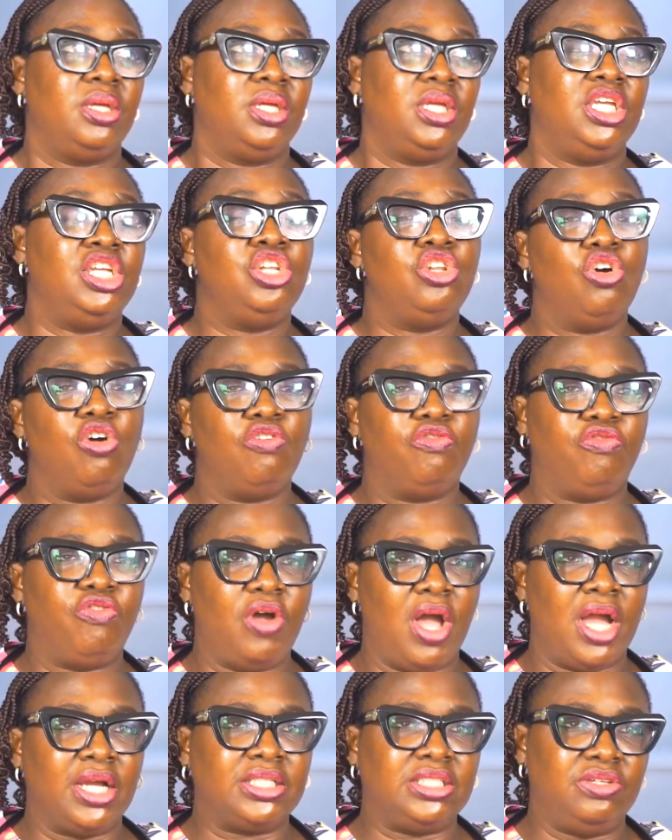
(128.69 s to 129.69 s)
enough
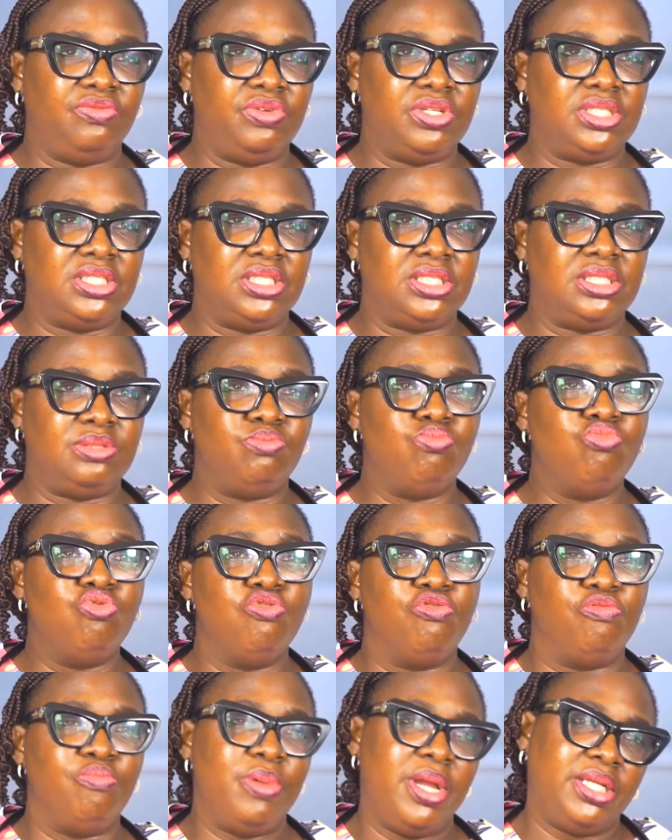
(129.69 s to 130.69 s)
activities,
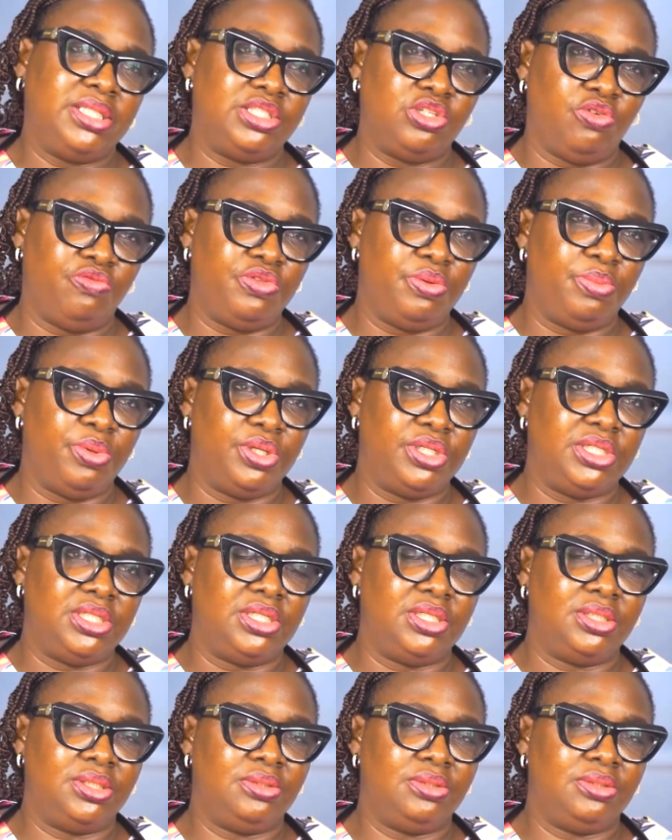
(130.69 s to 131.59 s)
movement of the body.